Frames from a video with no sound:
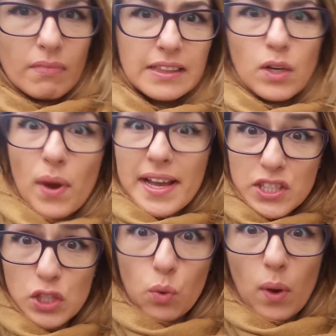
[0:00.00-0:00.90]
the Red
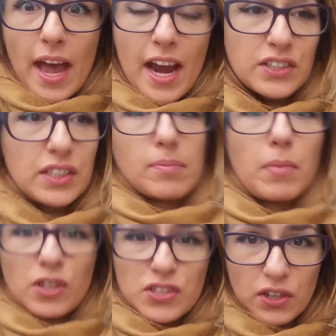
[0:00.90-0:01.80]
Square near
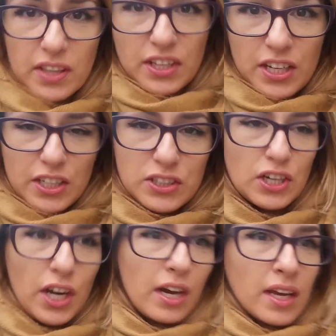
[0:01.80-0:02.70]
Bolshoi
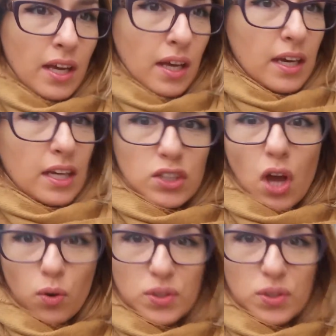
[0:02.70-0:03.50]
Theatre in no